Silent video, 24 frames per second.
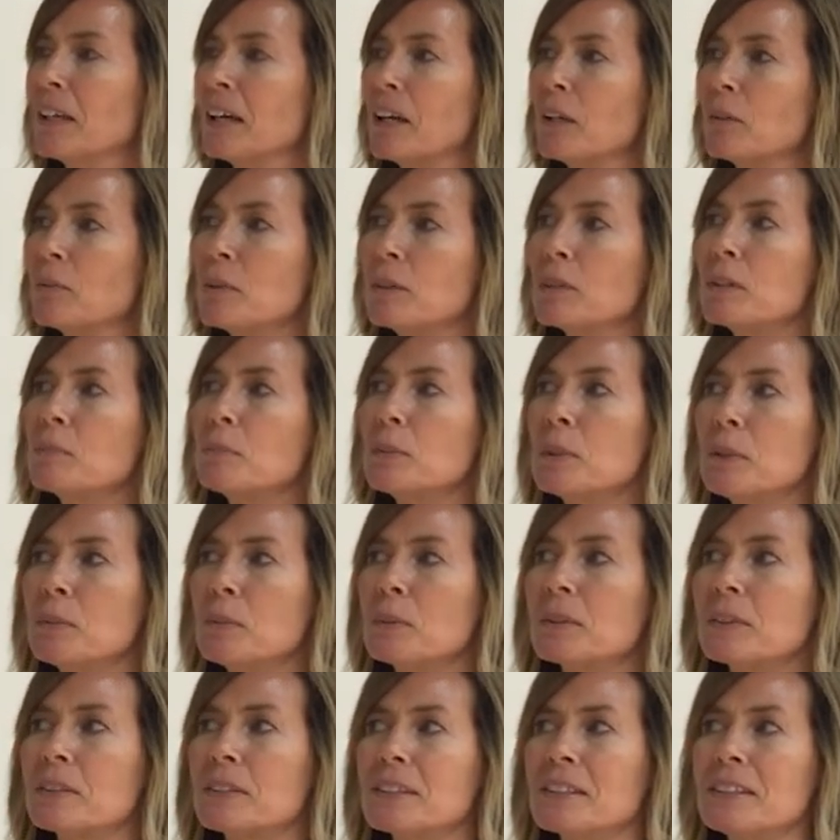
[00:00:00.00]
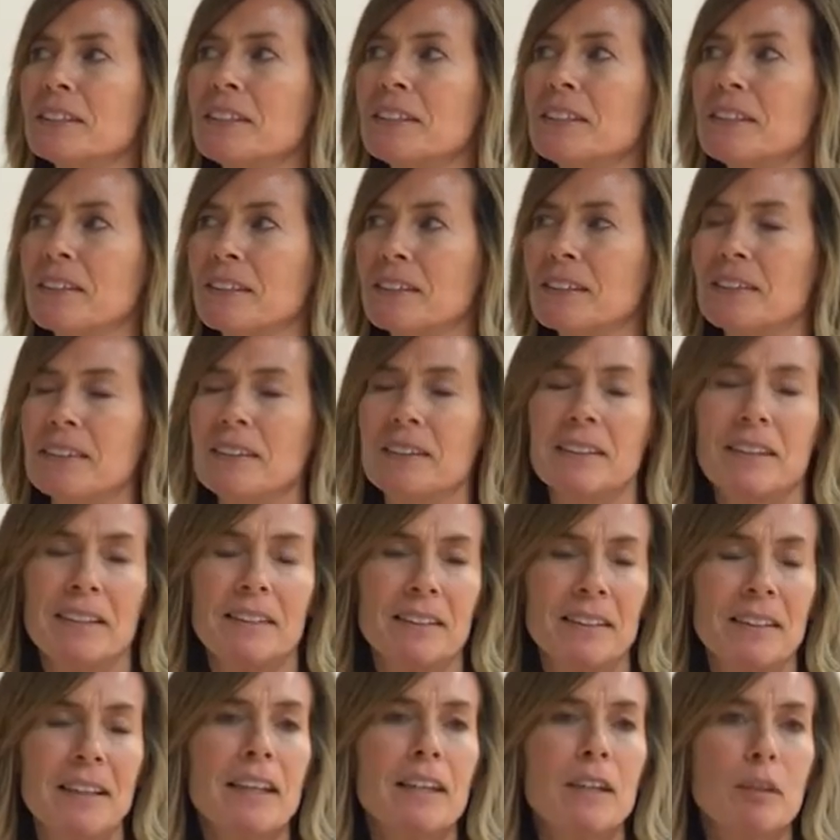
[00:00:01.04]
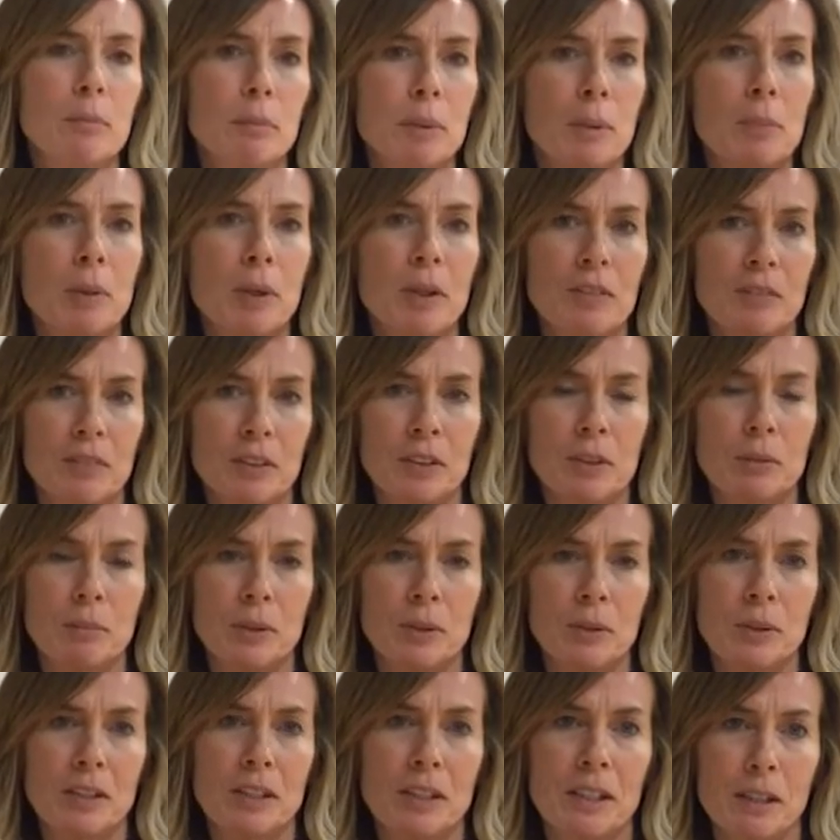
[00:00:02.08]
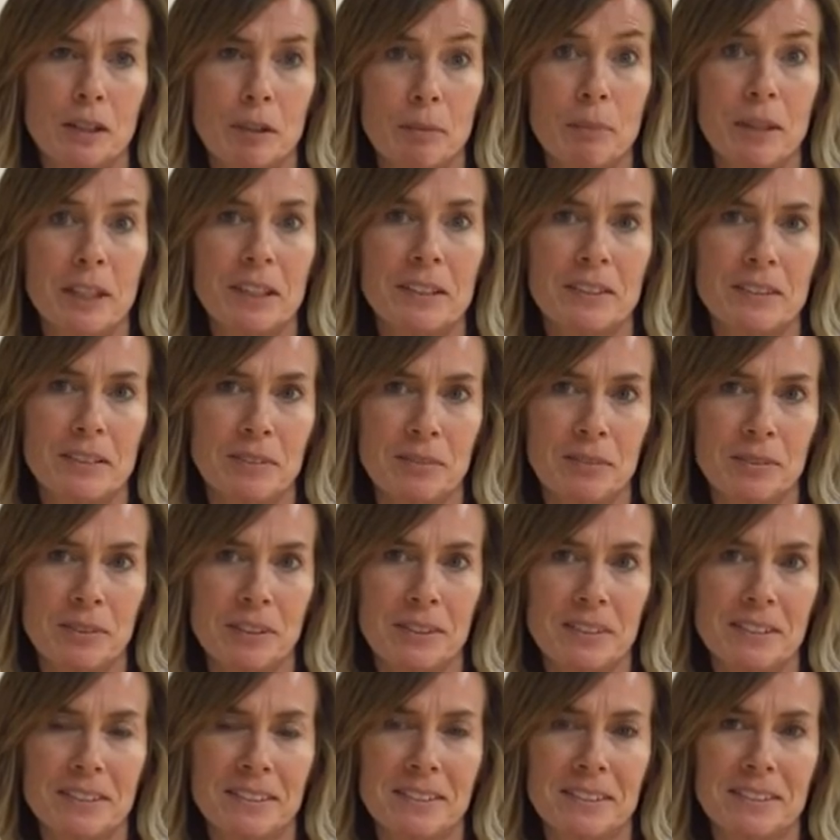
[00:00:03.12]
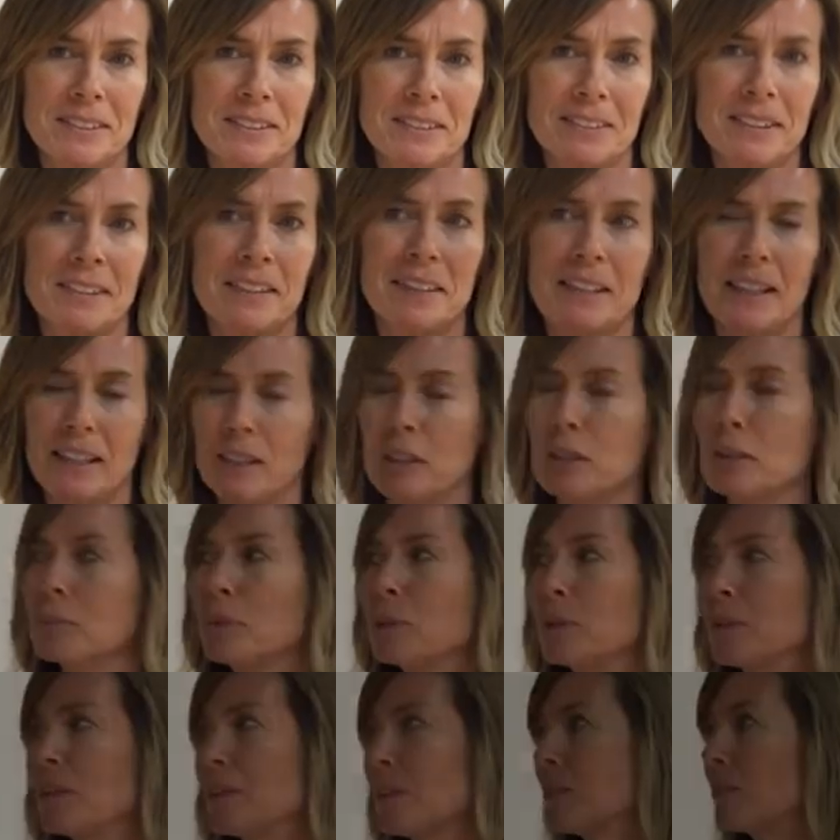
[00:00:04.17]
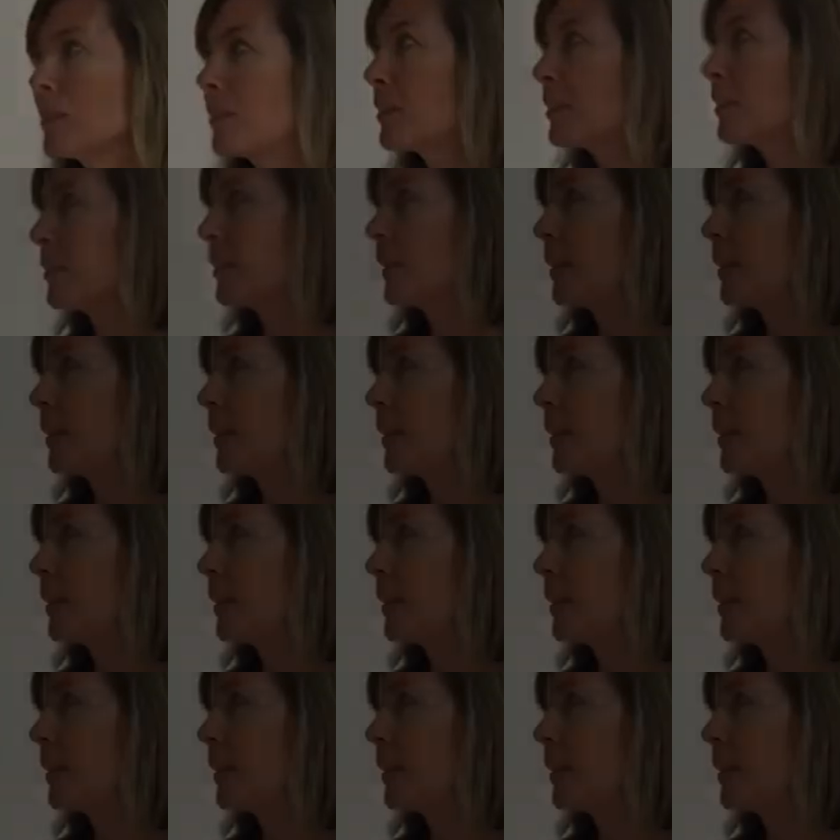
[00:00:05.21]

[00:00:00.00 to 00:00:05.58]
I wanted people to see that they can be part of a community and make a difference in that community with their